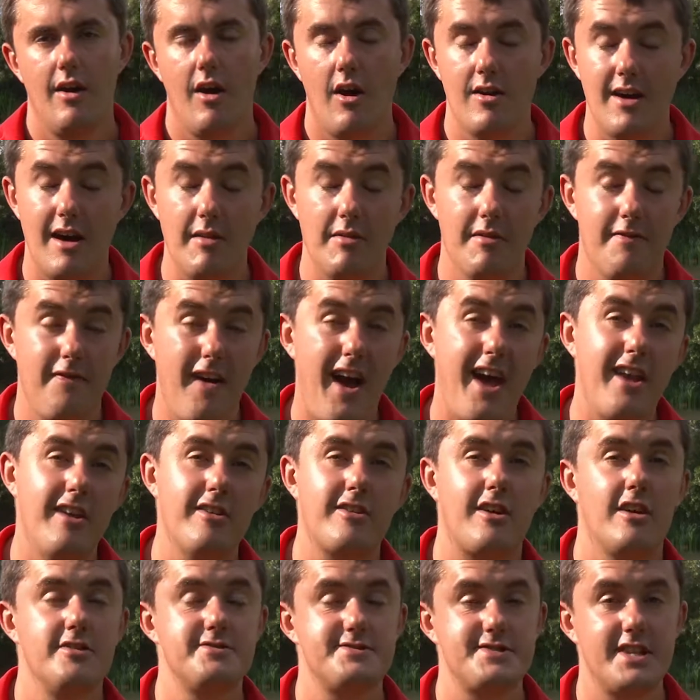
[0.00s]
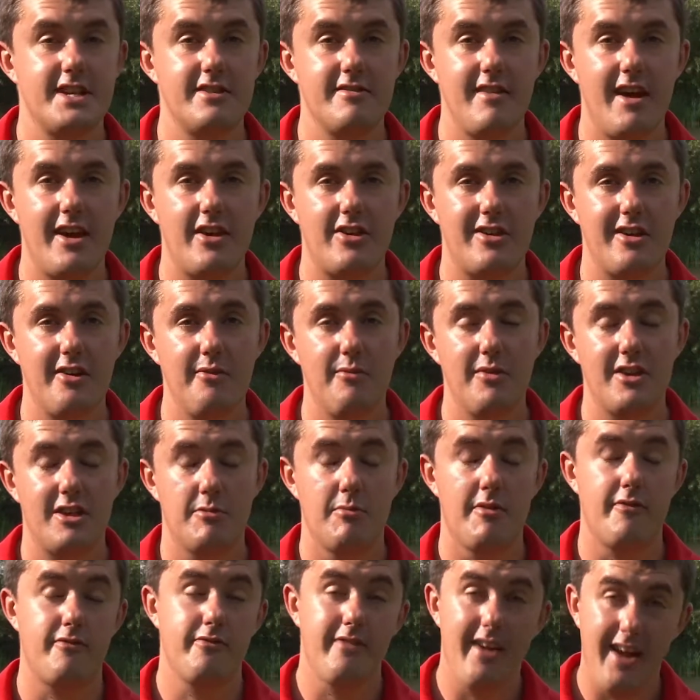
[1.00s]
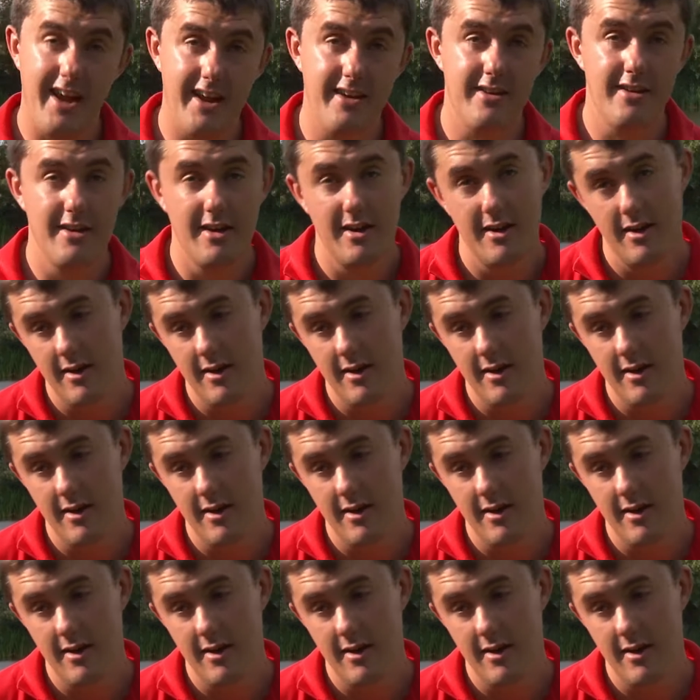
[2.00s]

All right, the final consideration, which I'm afraid